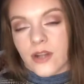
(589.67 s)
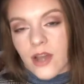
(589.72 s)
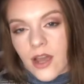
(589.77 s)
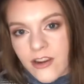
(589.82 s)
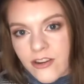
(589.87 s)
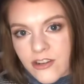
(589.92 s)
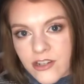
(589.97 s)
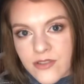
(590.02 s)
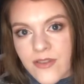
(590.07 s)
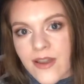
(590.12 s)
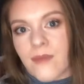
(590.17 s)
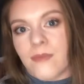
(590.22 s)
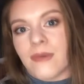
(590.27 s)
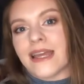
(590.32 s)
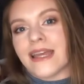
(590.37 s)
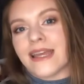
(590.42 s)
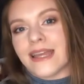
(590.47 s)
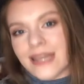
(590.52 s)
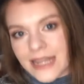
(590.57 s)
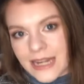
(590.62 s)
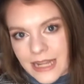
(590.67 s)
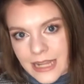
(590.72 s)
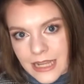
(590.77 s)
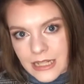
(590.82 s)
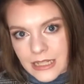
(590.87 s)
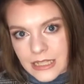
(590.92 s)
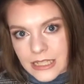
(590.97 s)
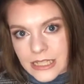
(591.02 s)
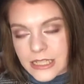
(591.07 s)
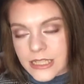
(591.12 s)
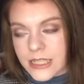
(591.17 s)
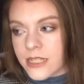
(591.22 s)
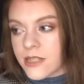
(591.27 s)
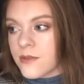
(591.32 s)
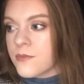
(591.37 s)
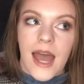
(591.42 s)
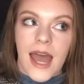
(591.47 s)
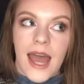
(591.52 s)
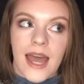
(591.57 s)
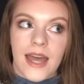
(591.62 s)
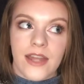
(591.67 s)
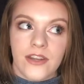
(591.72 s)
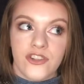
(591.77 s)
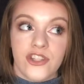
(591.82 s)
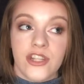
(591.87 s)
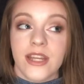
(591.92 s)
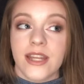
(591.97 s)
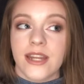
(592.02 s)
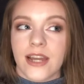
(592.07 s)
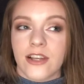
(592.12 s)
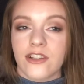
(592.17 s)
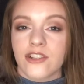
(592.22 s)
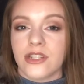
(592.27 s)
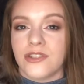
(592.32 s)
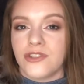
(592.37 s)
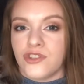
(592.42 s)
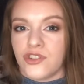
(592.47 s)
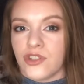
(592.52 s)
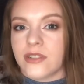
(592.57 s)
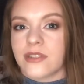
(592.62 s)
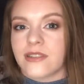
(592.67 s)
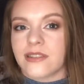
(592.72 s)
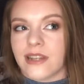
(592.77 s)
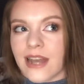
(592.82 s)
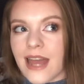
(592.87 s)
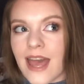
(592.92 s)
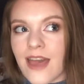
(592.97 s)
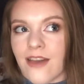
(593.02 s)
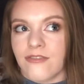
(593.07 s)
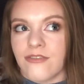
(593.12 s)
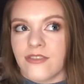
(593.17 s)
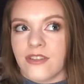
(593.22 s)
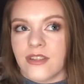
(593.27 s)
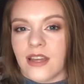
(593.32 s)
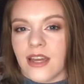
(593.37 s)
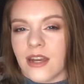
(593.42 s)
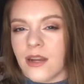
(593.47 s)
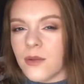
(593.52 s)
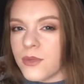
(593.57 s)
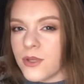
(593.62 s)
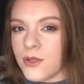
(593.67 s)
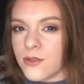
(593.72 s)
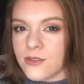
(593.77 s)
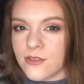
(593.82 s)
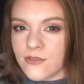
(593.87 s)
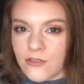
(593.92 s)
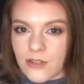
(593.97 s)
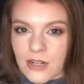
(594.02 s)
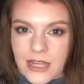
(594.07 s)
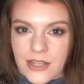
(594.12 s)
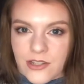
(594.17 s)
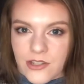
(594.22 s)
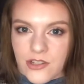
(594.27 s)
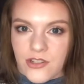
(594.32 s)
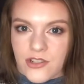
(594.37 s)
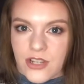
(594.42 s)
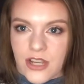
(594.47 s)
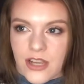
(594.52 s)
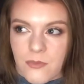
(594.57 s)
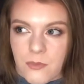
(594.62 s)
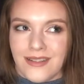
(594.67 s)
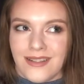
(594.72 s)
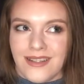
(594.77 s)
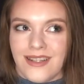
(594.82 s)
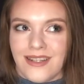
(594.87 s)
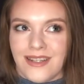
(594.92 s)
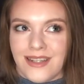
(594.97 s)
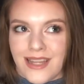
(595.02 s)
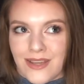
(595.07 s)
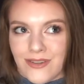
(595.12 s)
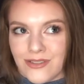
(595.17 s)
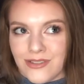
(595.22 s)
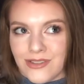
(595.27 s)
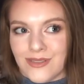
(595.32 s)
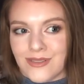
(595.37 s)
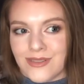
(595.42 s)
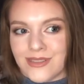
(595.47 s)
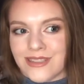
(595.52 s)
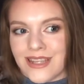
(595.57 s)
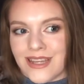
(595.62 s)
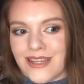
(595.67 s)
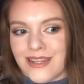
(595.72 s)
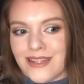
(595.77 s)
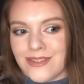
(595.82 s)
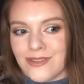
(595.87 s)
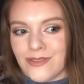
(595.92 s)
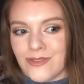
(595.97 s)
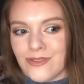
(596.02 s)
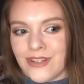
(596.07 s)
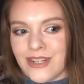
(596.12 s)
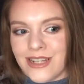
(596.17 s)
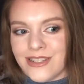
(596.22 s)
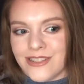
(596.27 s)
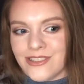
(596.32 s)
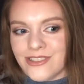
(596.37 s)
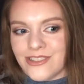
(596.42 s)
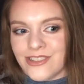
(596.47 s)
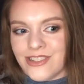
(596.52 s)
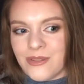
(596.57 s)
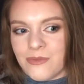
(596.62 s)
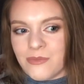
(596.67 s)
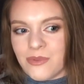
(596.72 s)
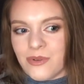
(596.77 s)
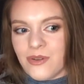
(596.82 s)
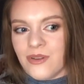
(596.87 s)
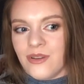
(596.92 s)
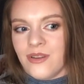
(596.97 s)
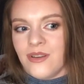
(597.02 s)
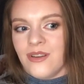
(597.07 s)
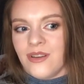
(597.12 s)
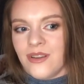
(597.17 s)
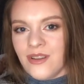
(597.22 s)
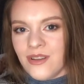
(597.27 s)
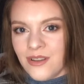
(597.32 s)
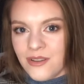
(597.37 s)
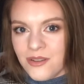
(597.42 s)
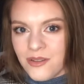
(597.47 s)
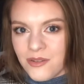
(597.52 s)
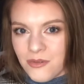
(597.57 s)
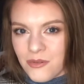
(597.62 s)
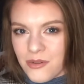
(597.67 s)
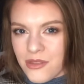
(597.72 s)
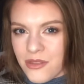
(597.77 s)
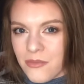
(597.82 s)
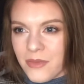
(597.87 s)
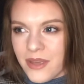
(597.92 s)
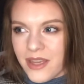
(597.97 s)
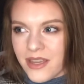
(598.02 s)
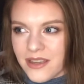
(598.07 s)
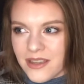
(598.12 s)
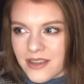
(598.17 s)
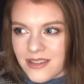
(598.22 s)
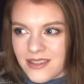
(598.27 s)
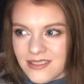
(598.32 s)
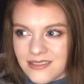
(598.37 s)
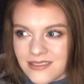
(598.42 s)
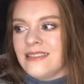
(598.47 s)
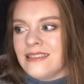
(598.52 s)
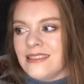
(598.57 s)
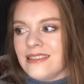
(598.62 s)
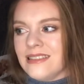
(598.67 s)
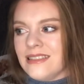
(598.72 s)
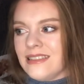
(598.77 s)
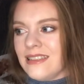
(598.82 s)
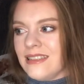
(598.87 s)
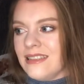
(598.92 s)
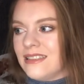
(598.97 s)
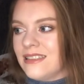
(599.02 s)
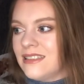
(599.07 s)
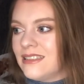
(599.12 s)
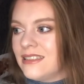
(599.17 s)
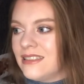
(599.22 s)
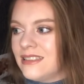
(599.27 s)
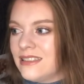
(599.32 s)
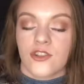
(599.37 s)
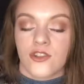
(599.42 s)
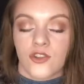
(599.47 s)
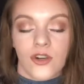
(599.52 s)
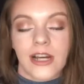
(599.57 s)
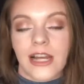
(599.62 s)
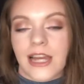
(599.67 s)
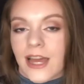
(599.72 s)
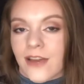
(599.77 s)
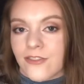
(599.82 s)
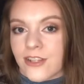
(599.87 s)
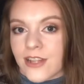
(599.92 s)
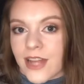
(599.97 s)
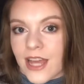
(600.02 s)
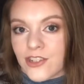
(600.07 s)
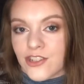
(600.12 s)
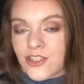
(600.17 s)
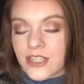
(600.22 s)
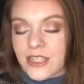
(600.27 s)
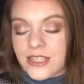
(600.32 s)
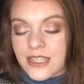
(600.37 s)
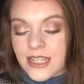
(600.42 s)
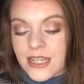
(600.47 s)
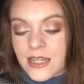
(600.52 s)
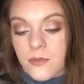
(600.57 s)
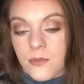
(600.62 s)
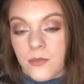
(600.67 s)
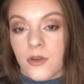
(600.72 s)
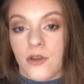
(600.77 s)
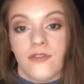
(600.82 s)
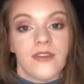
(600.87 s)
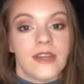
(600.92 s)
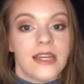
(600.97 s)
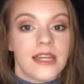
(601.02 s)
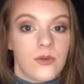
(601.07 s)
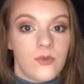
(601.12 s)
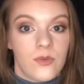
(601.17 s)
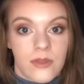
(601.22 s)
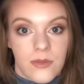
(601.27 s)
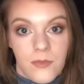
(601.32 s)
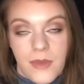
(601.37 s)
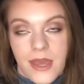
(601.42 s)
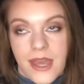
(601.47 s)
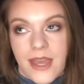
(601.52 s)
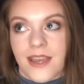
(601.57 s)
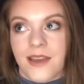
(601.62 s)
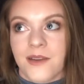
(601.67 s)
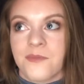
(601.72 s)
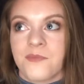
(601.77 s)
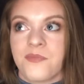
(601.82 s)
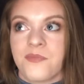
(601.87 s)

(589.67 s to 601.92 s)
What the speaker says: an Irish family in England, and she had actually just left an abusive relationship, and now she was getting into a relationship with Mick. Ugh. Shortly after that, she did move in with Mick.